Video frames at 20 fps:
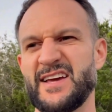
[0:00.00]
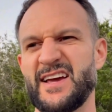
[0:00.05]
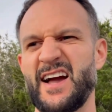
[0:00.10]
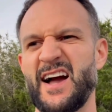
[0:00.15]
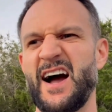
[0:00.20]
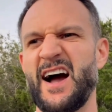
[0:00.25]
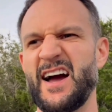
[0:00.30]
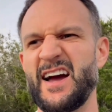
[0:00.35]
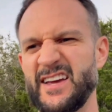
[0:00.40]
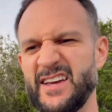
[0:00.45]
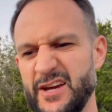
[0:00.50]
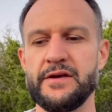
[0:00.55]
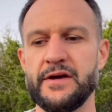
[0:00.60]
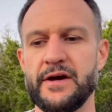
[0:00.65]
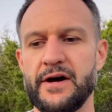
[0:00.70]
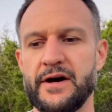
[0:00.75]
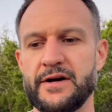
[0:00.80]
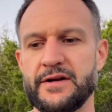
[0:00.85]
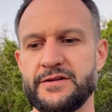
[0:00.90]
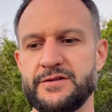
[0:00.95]
hike.
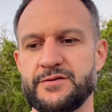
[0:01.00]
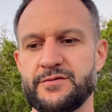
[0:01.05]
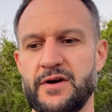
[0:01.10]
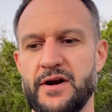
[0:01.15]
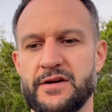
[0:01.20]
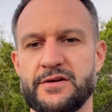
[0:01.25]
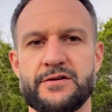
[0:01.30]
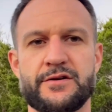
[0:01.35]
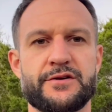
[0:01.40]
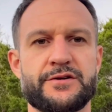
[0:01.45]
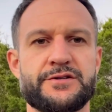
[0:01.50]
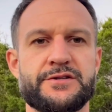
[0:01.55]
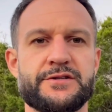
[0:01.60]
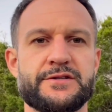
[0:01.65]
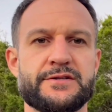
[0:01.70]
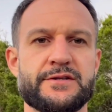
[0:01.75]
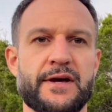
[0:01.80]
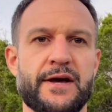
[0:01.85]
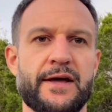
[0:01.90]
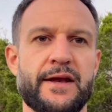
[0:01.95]
Yeah, director, she
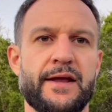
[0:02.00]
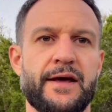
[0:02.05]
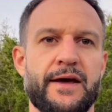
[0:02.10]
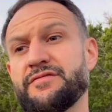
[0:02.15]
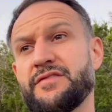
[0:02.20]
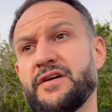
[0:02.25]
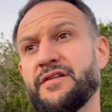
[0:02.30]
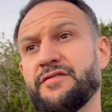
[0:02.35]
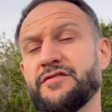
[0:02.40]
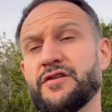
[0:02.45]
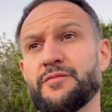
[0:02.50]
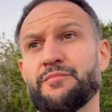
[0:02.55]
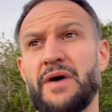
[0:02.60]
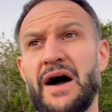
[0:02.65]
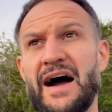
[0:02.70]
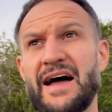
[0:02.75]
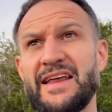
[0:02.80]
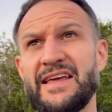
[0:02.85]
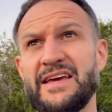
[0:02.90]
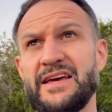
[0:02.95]
said, if your
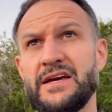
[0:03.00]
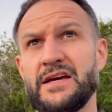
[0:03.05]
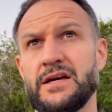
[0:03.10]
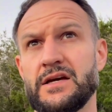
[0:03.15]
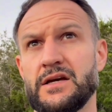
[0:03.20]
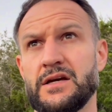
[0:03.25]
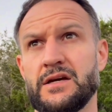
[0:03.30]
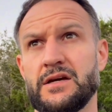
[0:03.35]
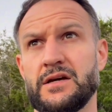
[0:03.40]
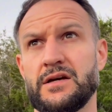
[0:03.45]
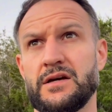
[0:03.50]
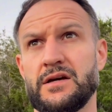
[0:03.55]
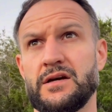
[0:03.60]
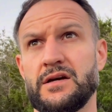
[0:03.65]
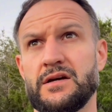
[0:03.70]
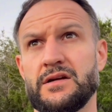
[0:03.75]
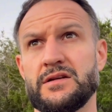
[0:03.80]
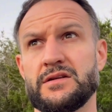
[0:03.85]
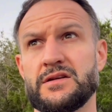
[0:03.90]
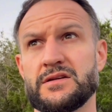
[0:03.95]
body
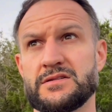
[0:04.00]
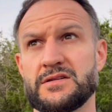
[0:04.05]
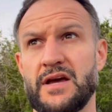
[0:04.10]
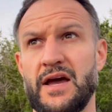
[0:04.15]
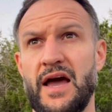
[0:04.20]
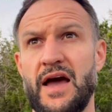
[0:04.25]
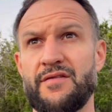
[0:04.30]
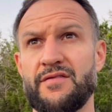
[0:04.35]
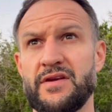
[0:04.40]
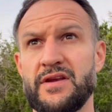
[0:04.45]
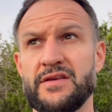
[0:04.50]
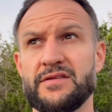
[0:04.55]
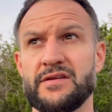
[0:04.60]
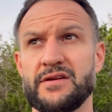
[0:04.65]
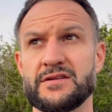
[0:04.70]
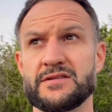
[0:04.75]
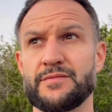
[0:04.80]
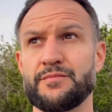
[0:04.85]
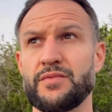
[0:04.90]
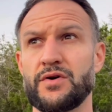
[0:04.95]
doesn't have anything
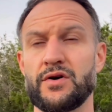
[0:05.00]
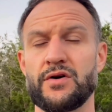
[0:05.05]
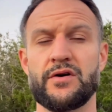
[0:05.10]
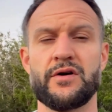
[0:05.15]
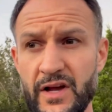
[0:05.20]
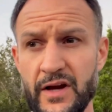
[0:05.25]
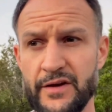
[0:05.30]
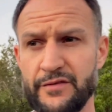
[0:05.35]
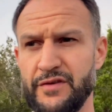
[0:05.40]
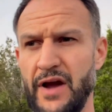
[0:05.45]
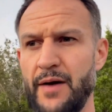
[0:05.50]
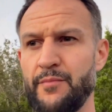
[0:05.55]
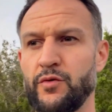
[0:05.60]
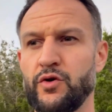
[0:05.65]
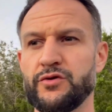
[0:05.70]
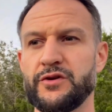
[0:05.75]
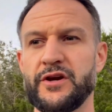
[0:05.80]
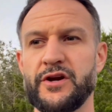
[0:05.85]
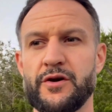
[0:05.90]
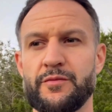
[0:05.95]
to burn, and you've got mold
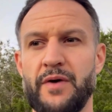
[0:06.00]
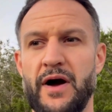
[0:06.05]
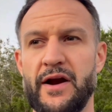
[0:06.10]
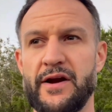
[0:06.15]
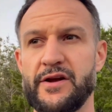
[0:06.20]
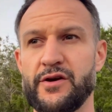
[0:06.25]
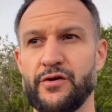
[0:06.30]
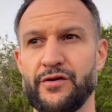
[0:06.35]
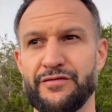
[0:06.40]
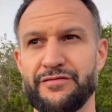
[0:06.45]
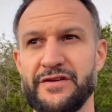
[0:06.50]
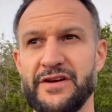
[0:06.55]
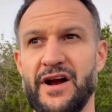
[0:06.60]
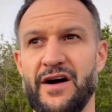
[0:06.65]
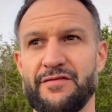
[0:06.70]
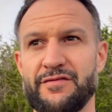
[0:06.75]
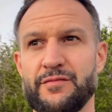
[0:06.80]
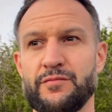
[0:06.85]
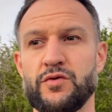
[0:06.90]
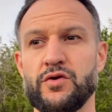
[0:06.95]
in your body, it'll feed
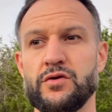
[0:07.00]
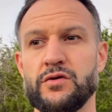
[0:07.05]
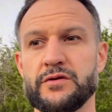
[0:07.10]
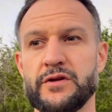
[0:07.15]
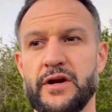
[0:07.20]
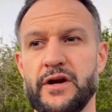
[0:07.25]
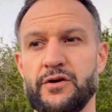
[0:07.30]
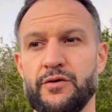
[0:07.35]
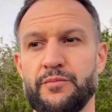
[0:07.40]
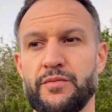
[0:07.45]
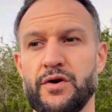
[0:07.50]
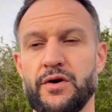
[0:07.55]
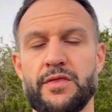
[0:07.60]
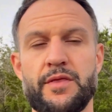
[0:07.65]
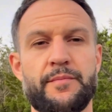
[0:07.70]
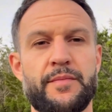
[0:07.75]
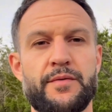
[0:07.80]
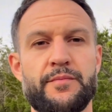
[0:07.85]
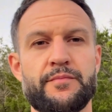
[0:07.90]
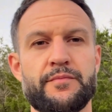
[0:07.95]
off the mold and it'll burn
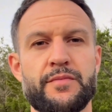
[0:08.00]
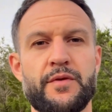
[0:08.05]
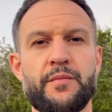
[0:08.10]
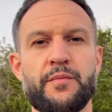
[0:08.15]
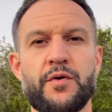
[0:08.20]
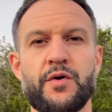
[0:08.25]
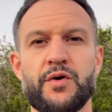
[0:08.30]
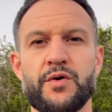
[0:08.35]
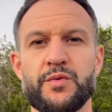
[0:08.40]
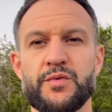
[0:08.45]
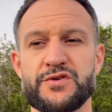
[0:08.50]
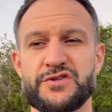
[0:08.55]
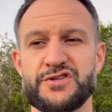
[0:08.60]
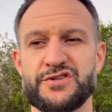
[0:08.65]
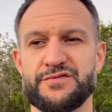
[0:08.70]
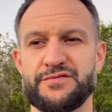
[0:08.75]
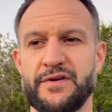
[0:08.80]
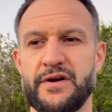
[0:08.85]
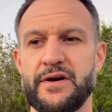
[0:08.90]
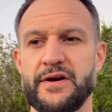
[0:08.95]
the mold, which is
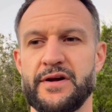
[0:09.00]
very